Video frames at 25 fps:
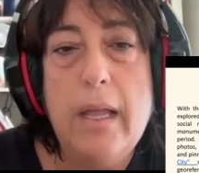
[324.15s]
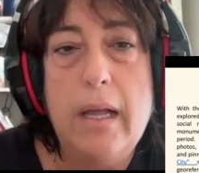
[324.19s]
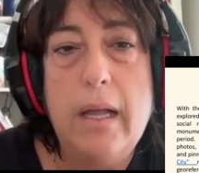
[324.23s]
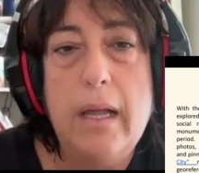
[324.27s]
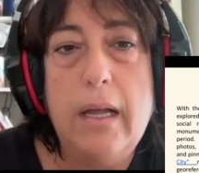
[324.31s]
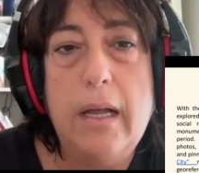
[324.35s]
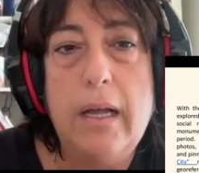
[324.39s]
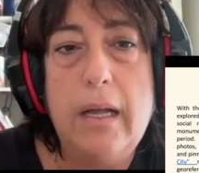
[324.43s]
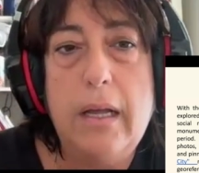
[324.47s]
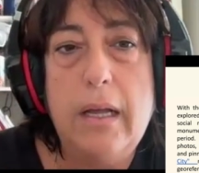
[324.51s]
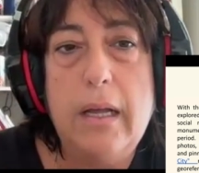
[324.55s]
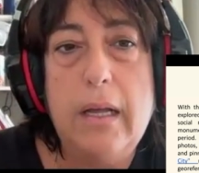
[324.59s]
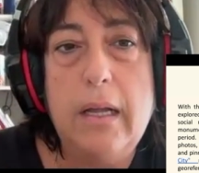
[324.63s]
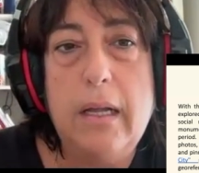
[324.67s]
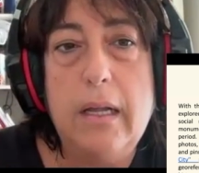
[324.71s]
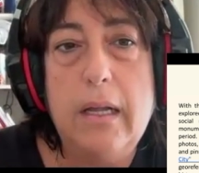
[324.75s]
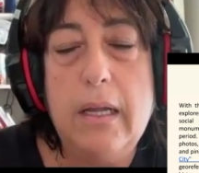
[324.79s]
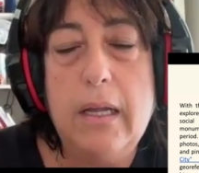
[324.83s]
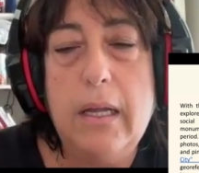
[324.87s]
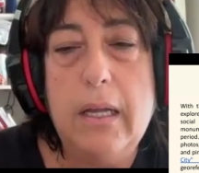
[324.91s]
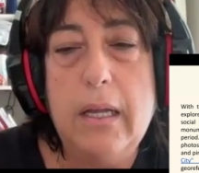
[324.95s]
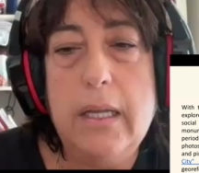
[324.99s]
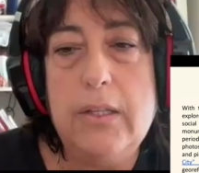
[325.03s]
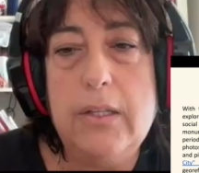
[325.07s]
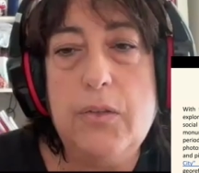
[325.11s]

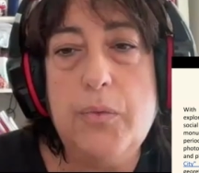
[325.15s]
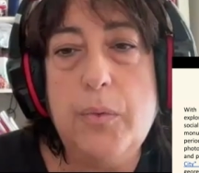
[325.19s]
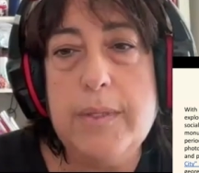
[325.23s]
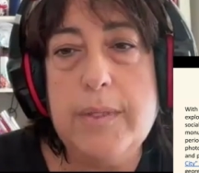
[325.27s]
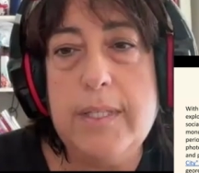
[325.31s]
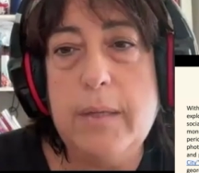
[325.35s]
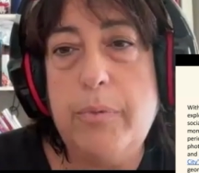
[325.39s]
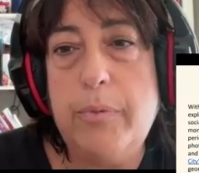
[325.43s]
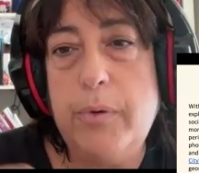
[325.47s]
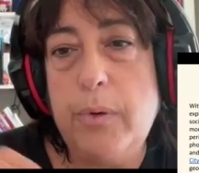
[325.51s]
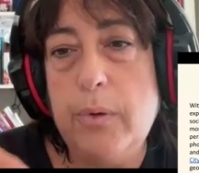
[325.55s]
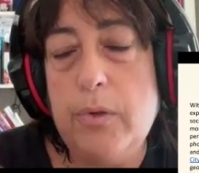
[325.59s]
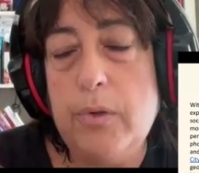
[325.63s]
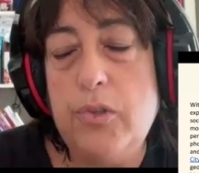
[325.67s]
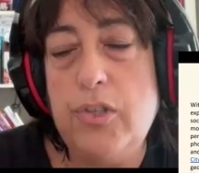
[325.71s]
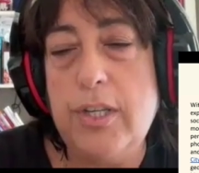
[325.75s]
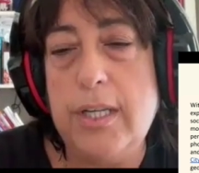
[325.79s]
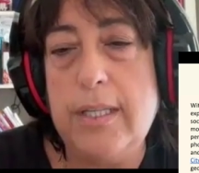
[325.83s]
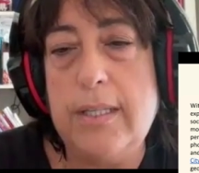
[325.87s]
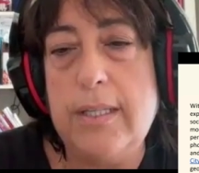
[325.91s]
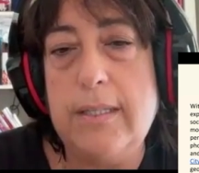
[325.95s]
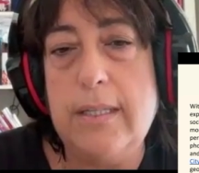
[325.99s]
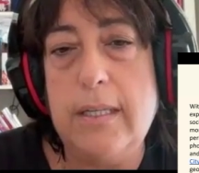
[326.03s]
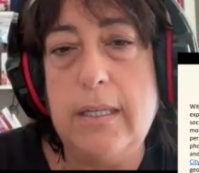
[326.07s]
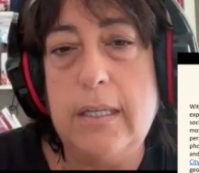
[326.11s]
It was a
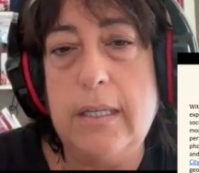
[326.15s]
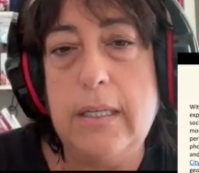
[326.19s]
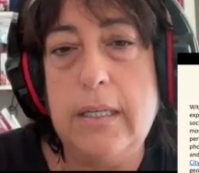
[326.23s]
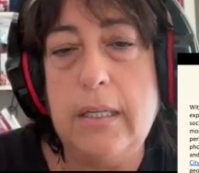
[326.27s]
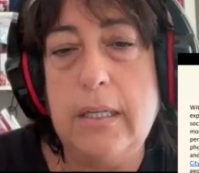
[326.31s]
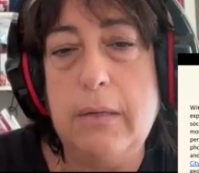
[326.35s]
project